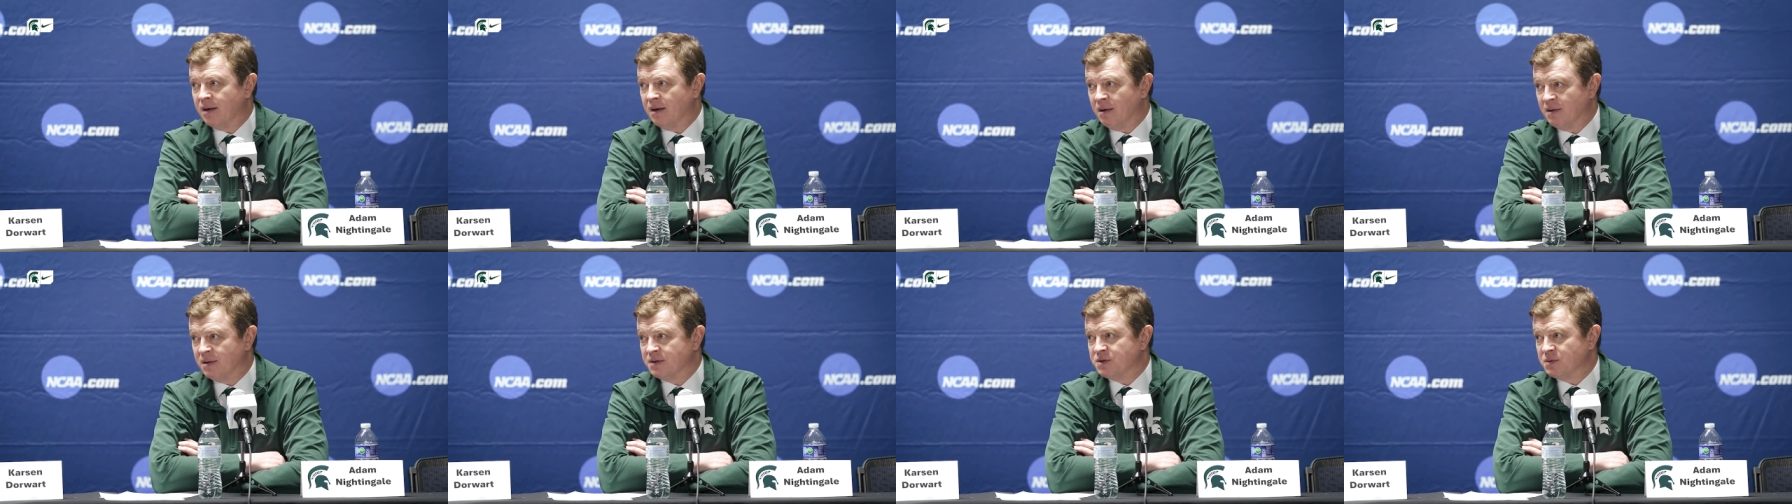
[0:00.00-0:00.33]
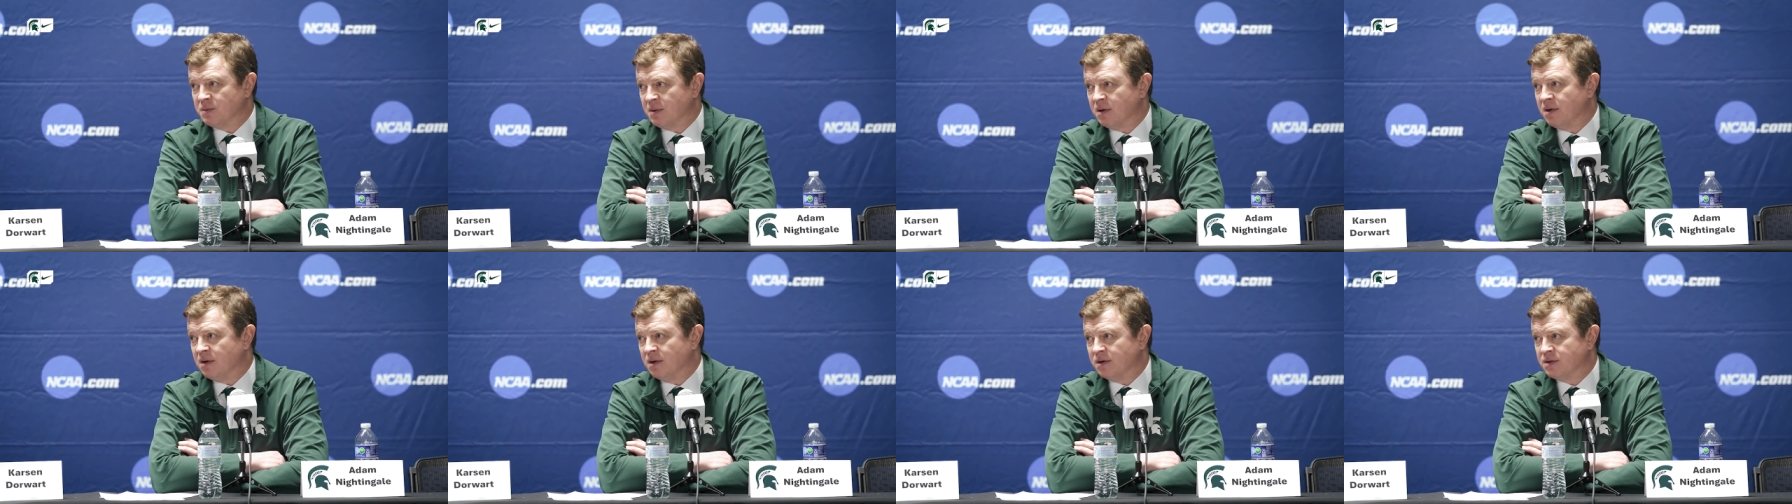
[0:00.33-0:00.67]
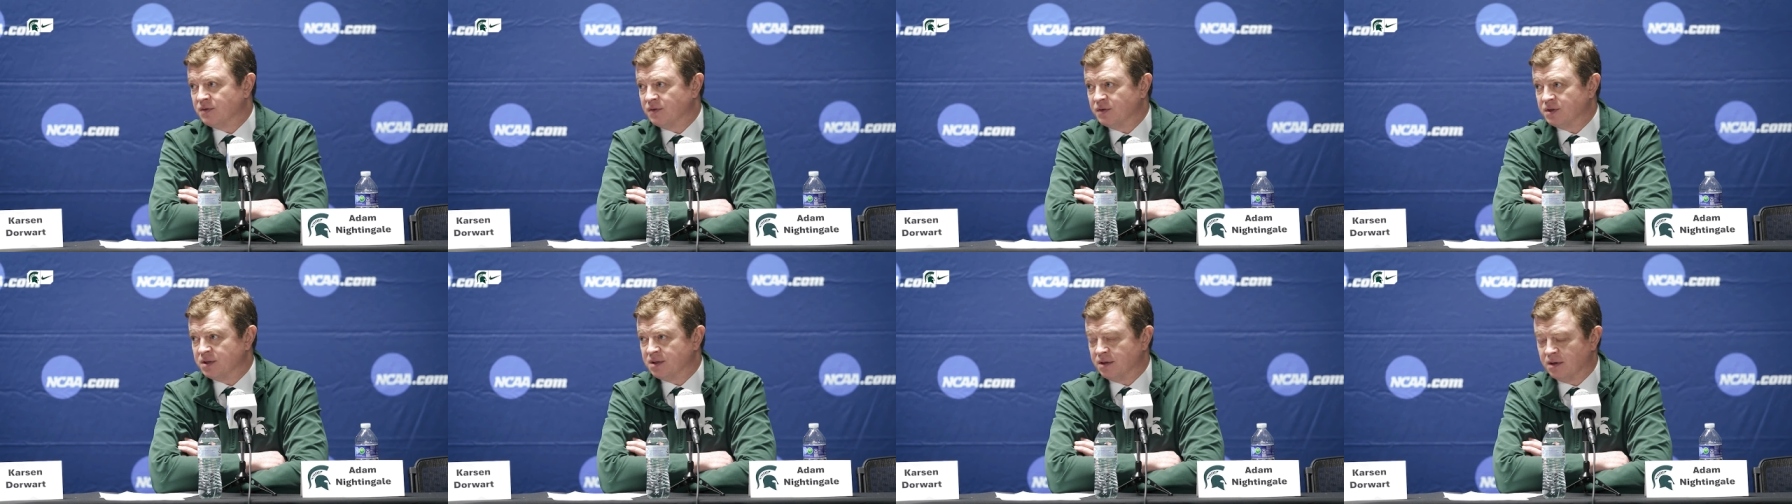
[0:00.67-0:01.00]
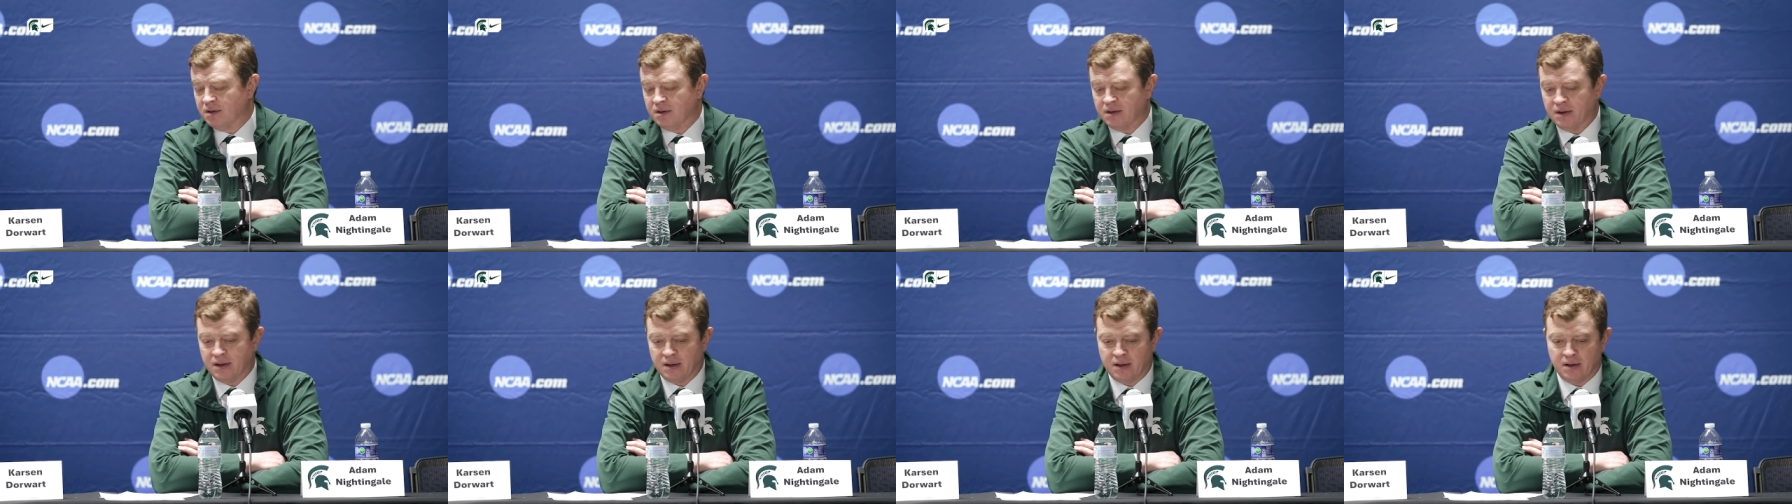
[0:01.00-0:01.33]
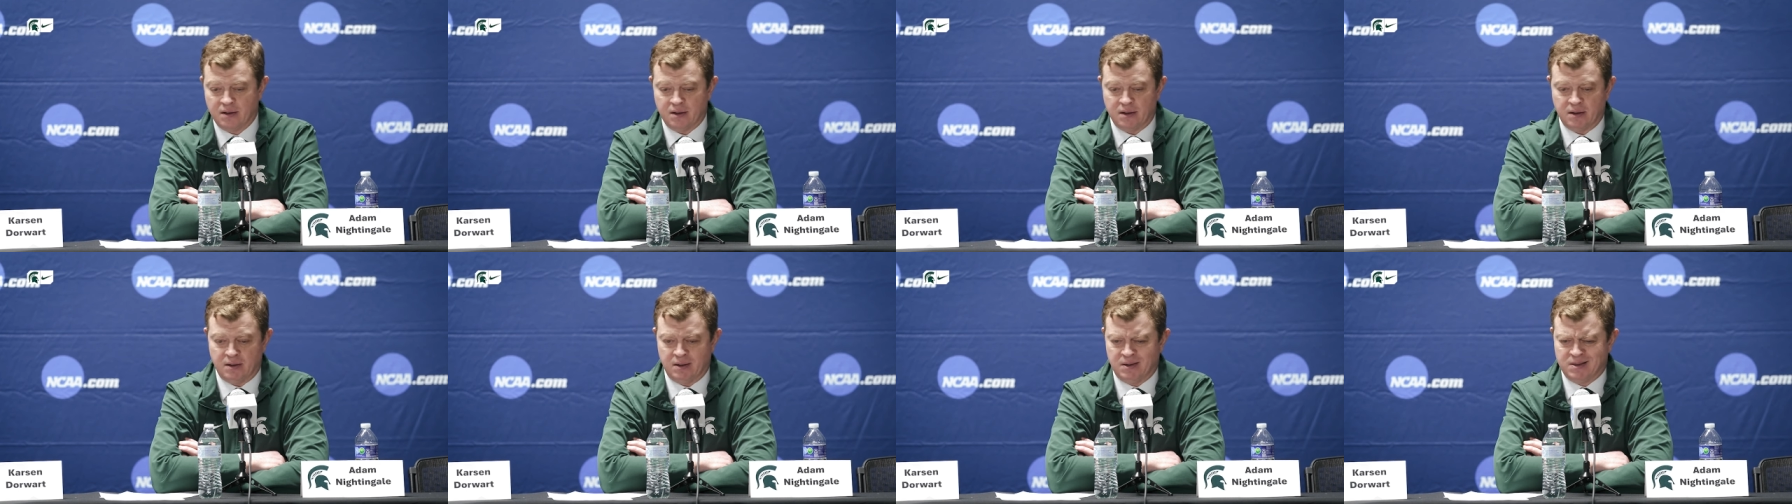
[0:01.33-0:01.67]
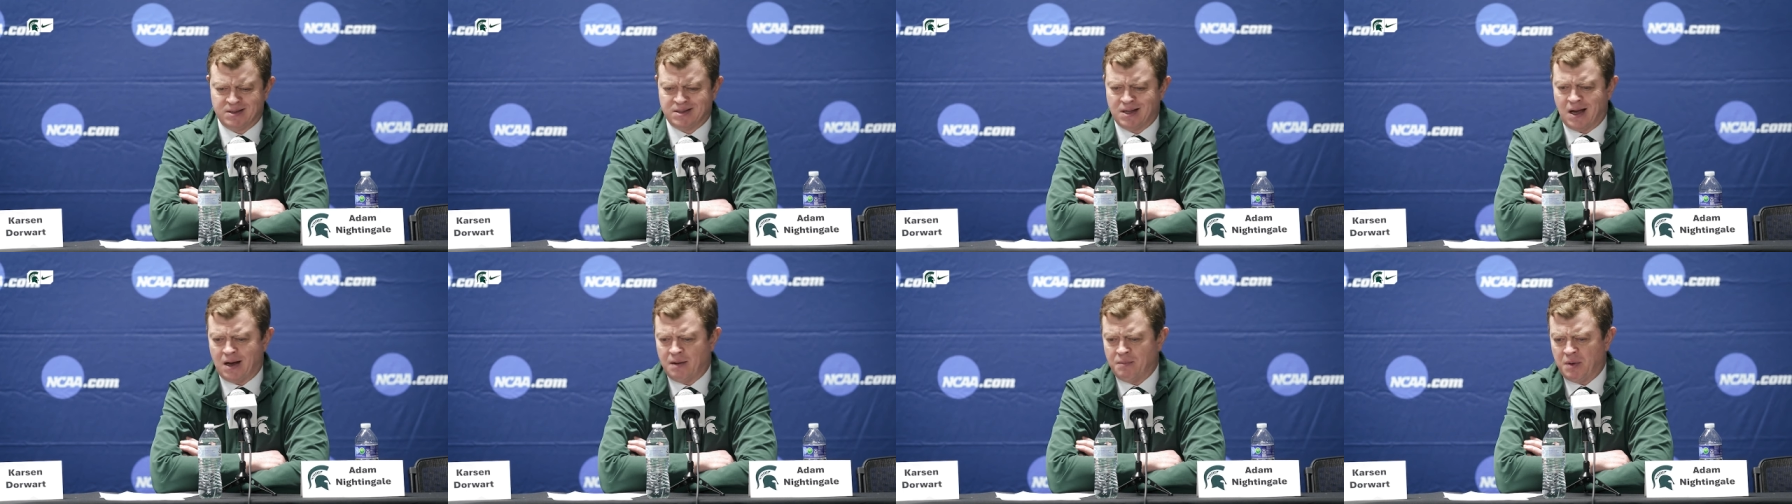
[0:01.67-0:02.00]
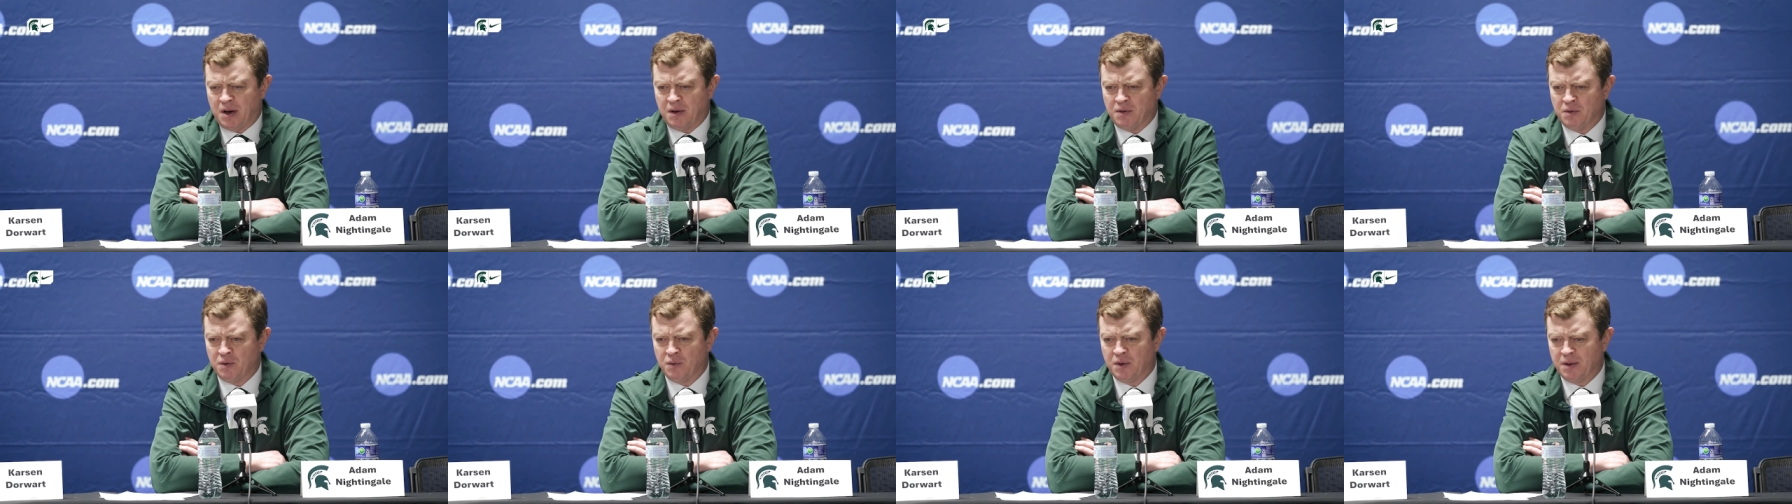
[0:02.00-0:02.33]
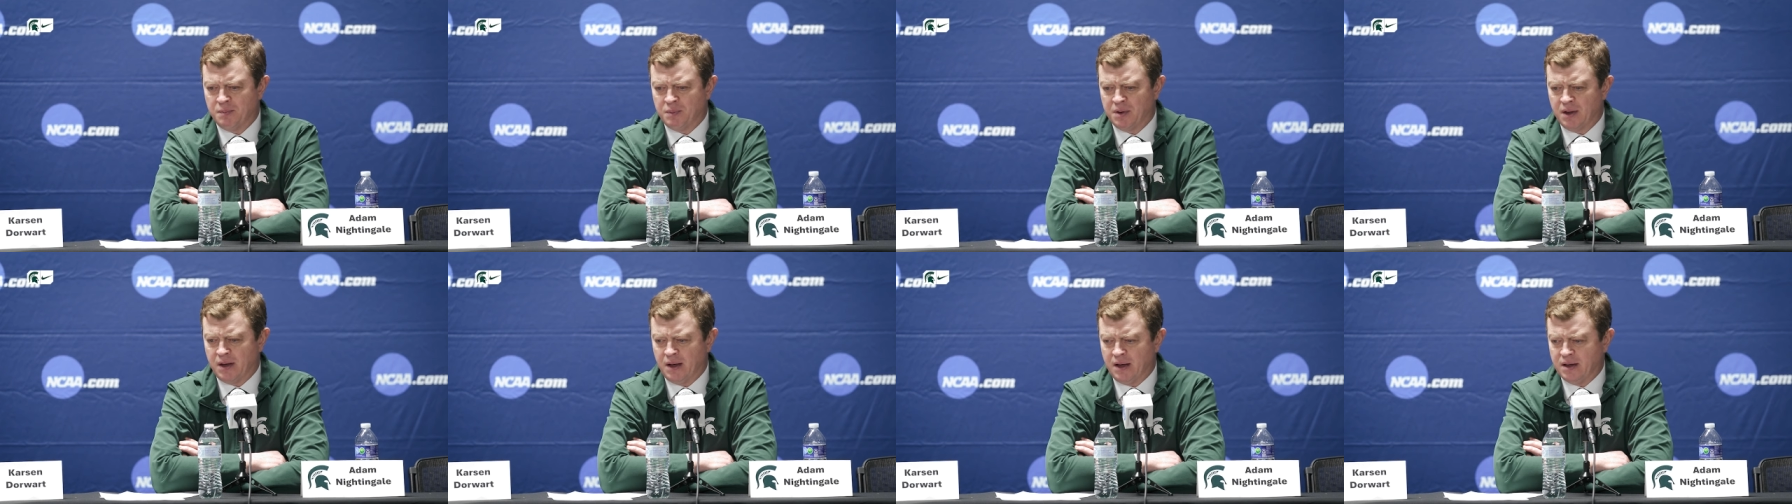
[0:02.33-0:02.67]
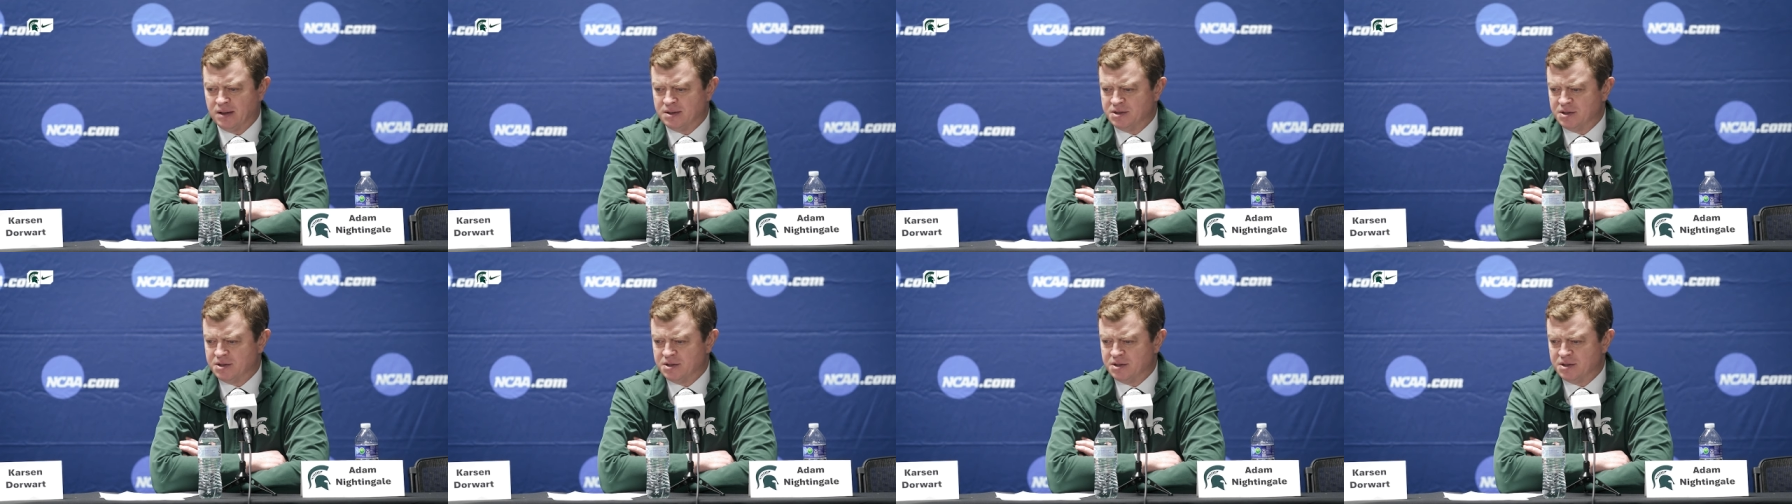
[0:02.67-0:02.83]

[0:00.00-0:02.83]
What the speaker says: You know, this one hurts for sure. And it's not about who we played.